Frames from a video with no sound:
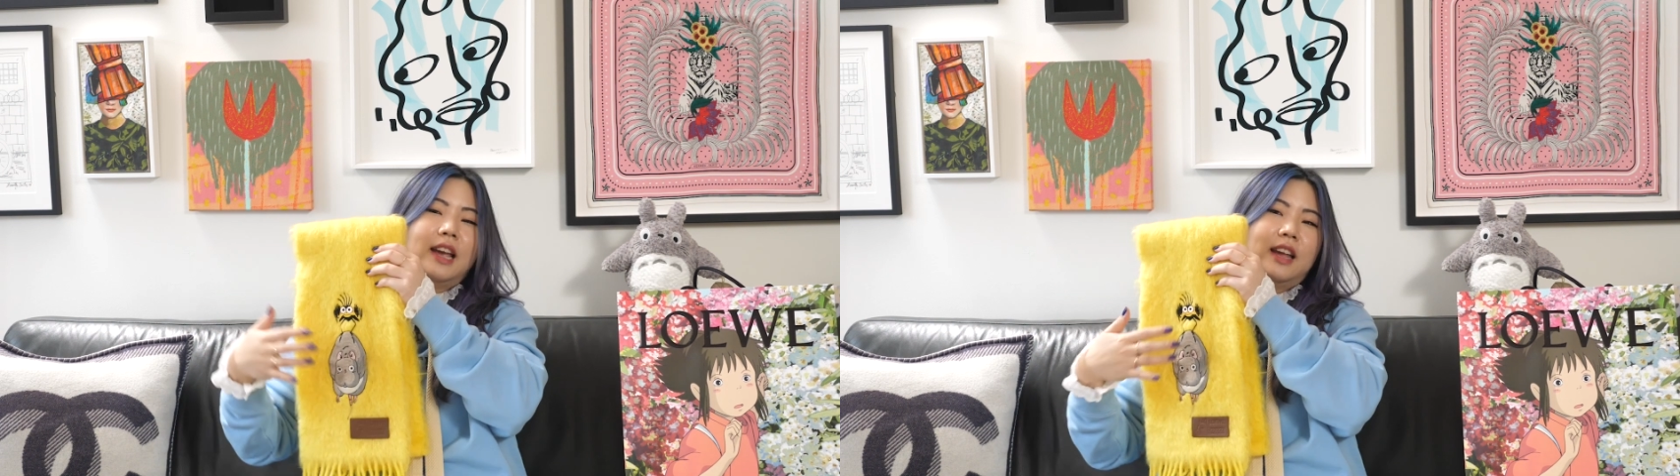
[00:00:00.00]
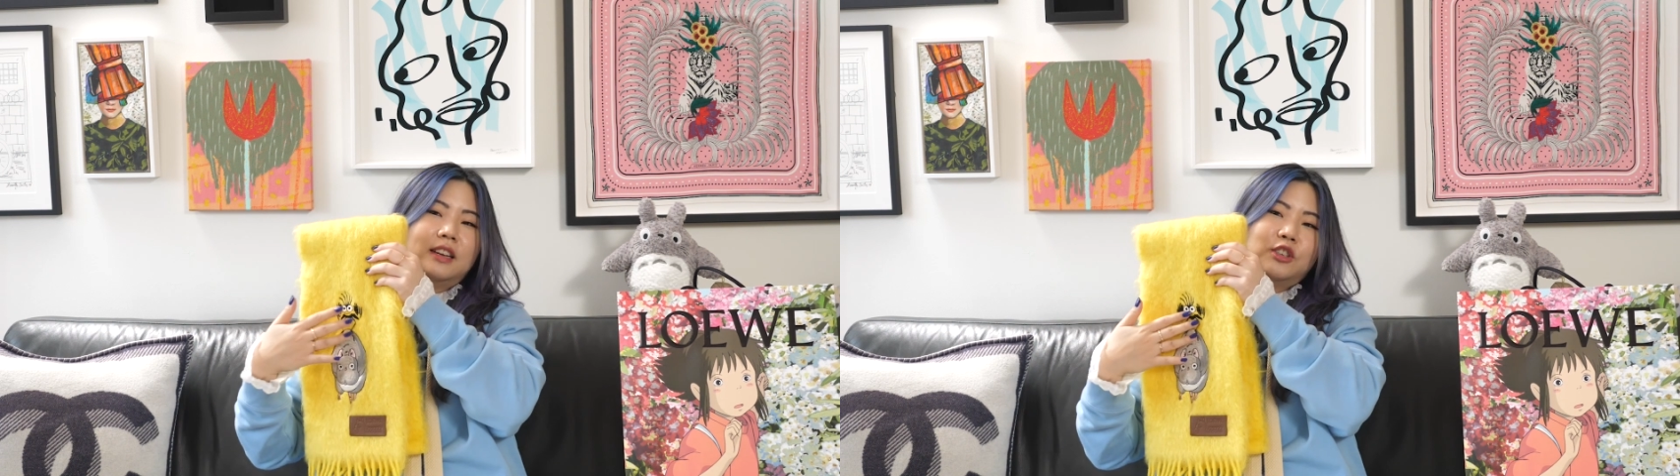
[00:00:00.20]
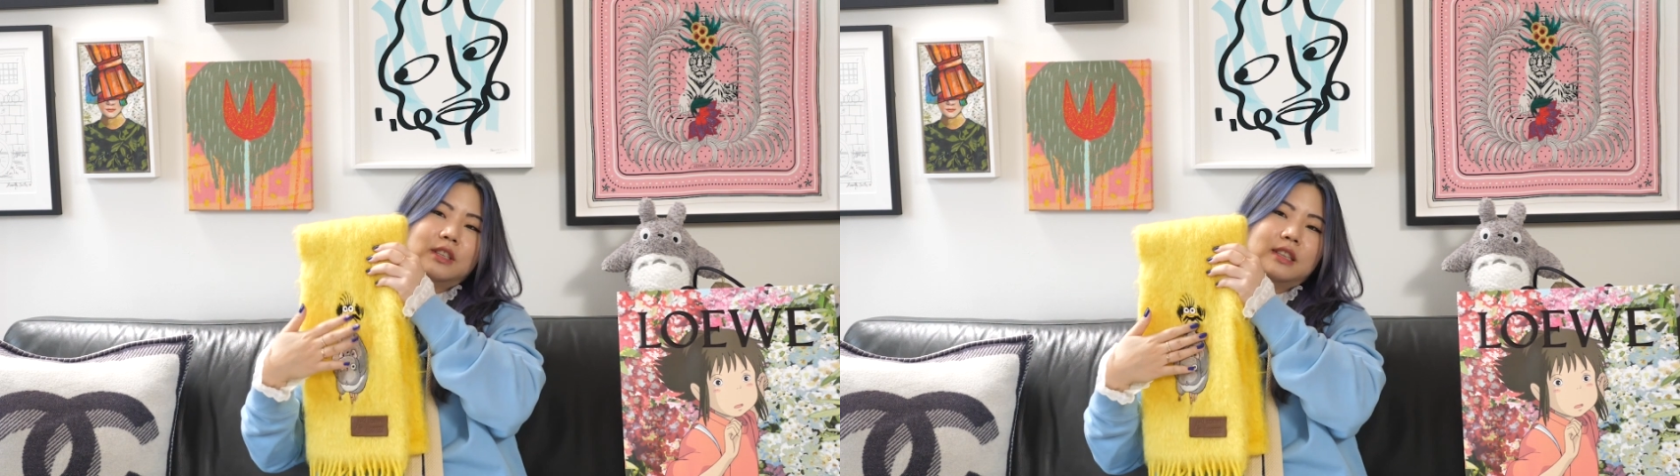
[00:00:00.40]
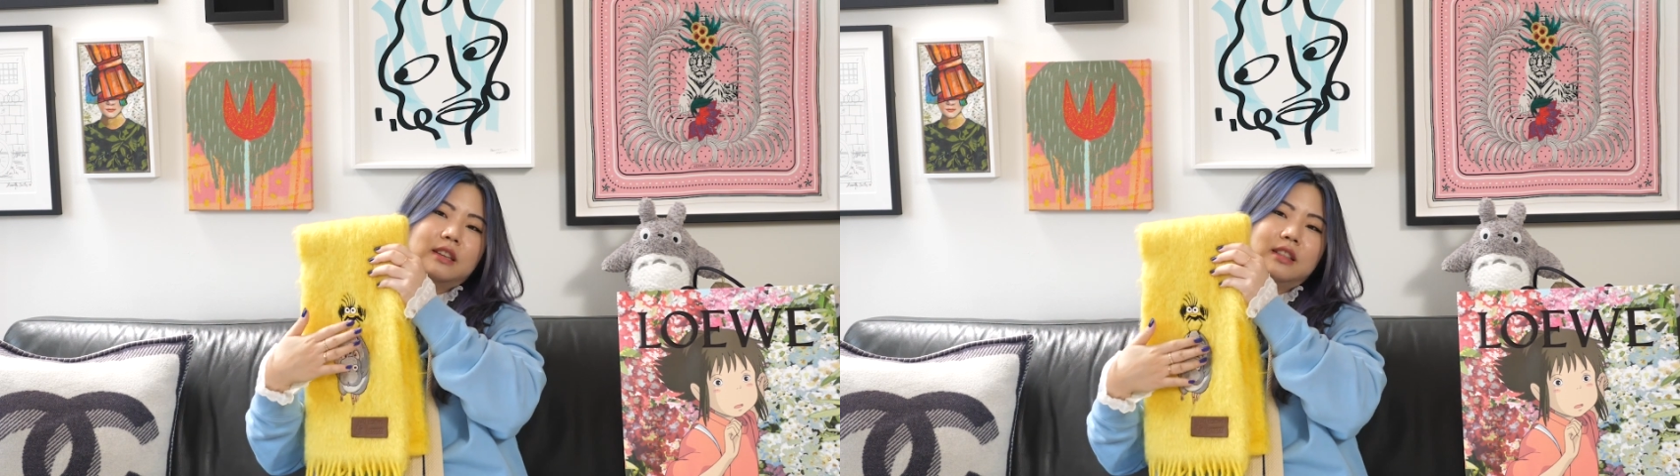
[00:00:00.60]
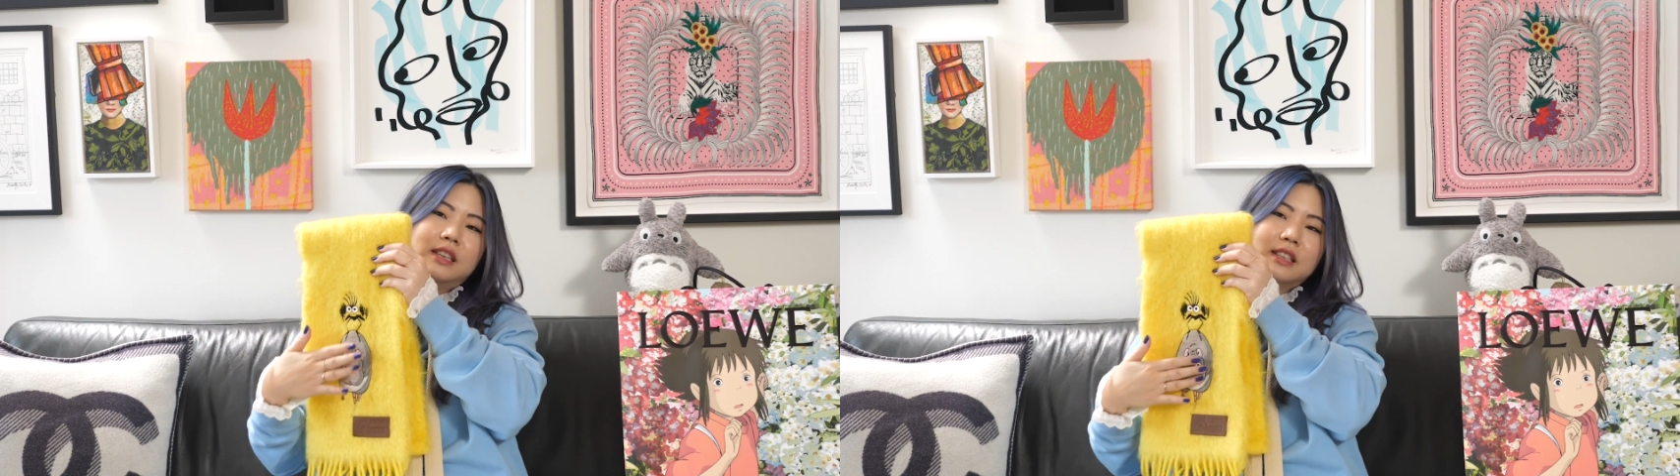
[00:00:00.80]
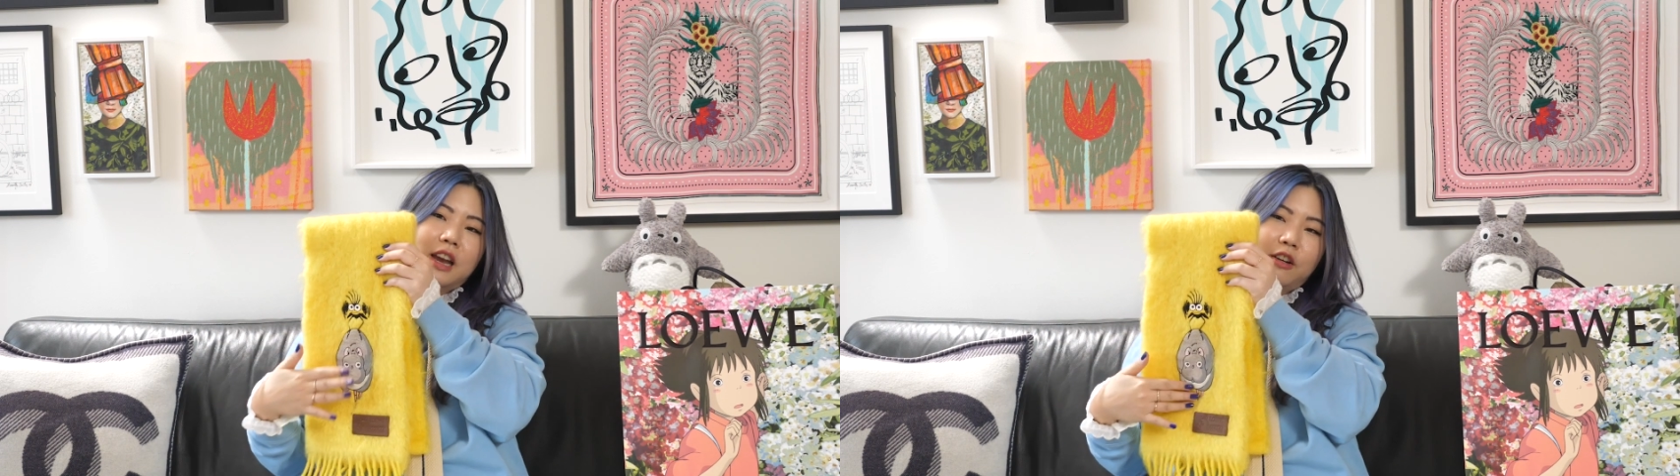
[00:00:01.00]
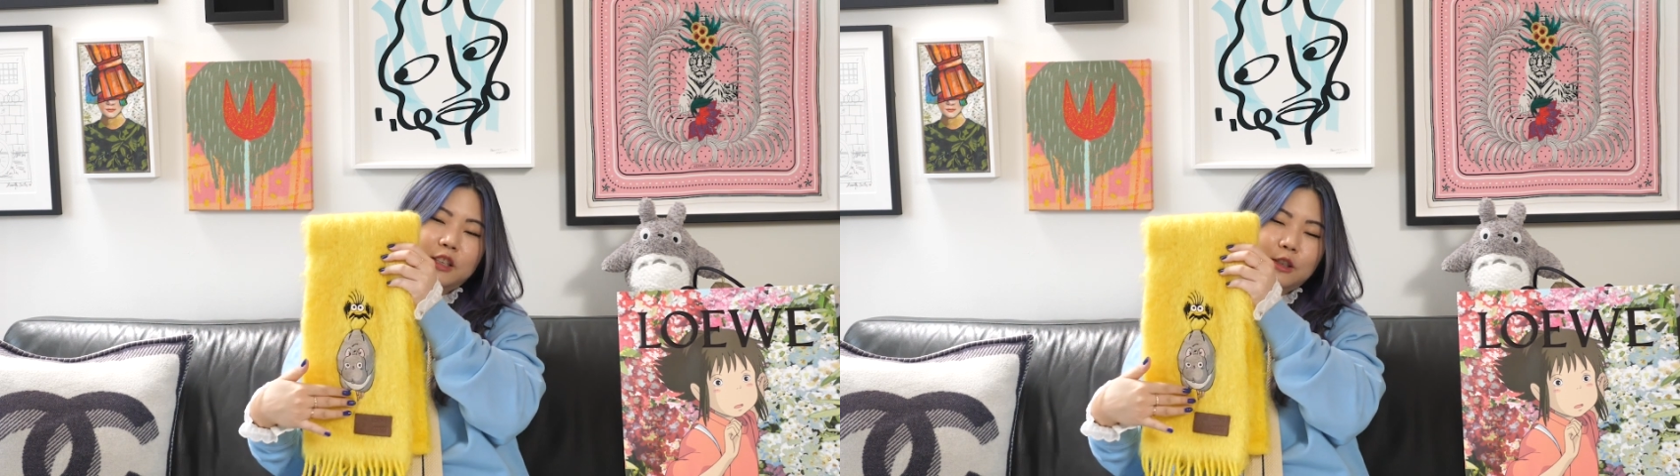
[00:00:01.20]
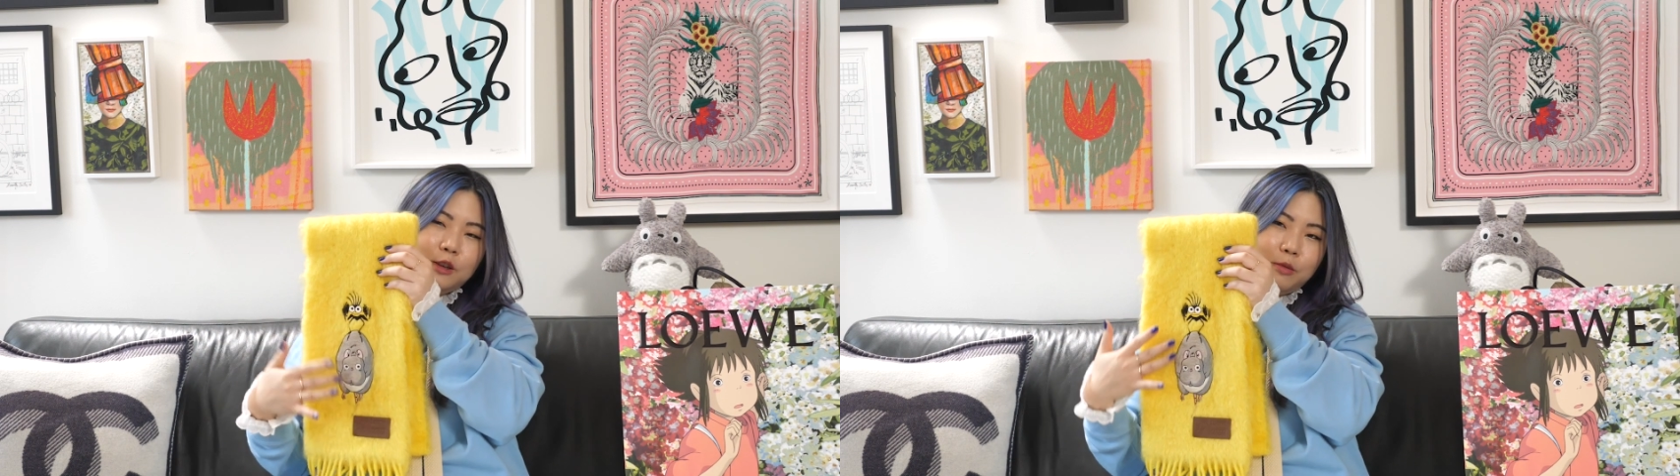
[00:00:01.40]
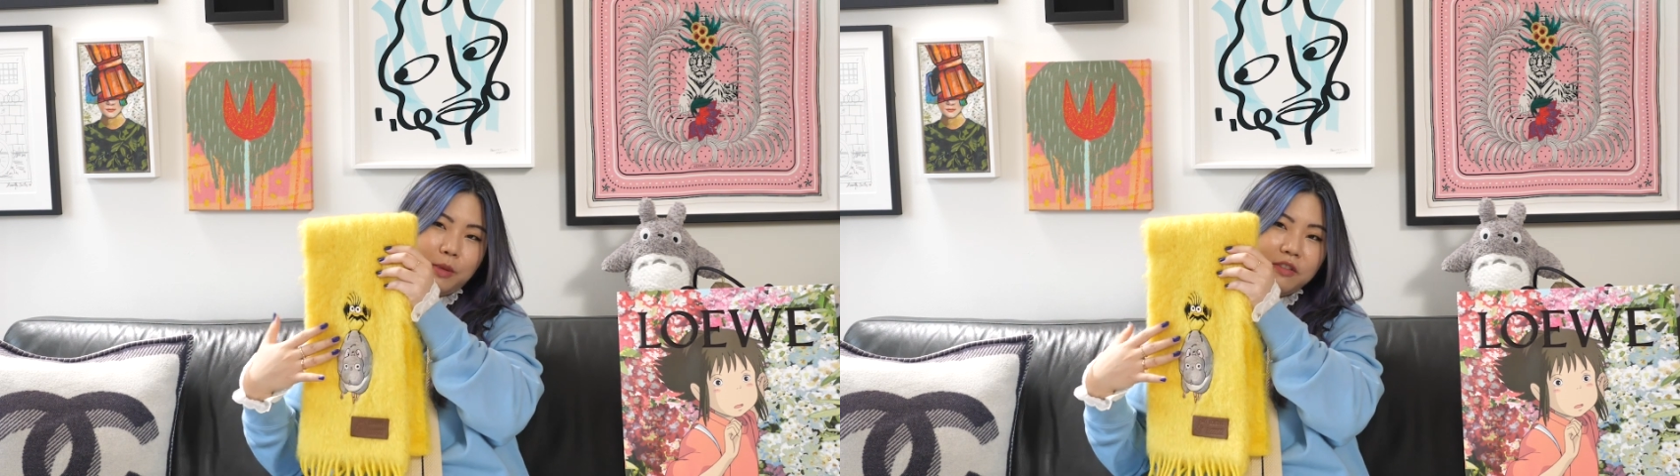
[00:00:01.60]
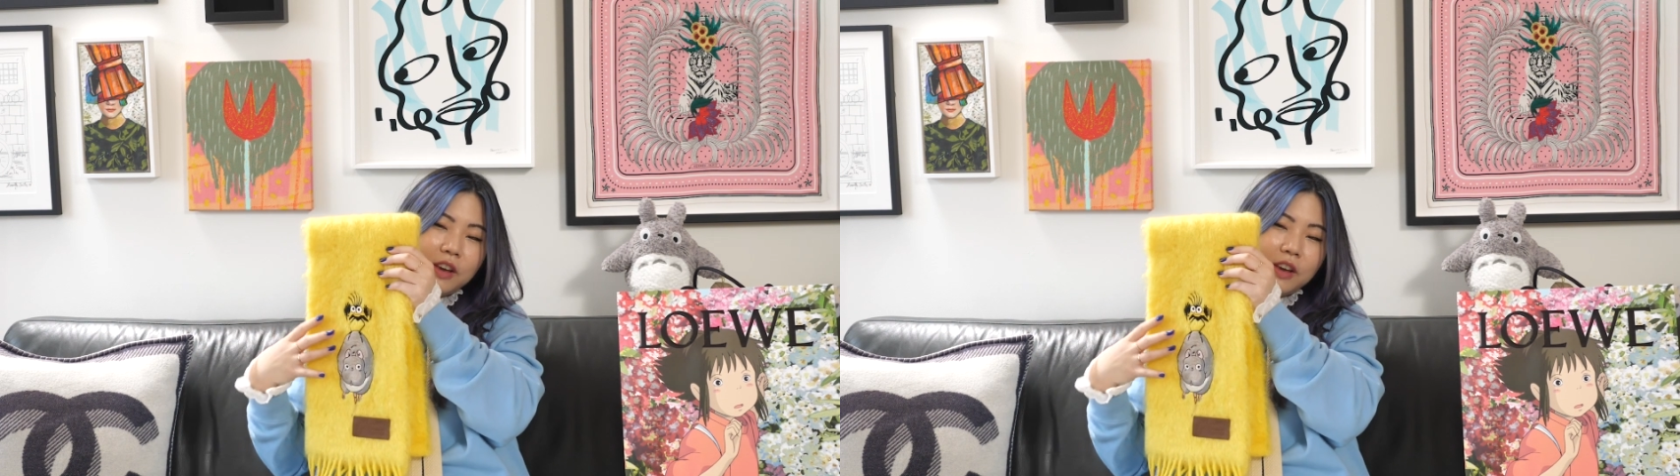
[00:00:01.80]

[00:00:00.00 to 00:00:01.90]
and just that these characters are my